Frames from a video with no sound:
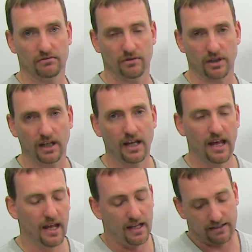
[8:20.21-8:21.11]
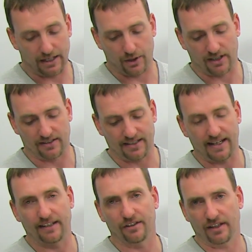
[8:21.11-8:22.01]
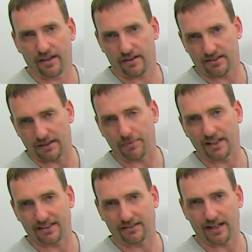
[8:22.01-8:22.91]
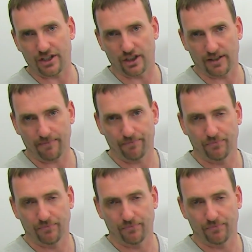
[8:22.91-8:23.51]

Okay, now you can say underneath something is touching.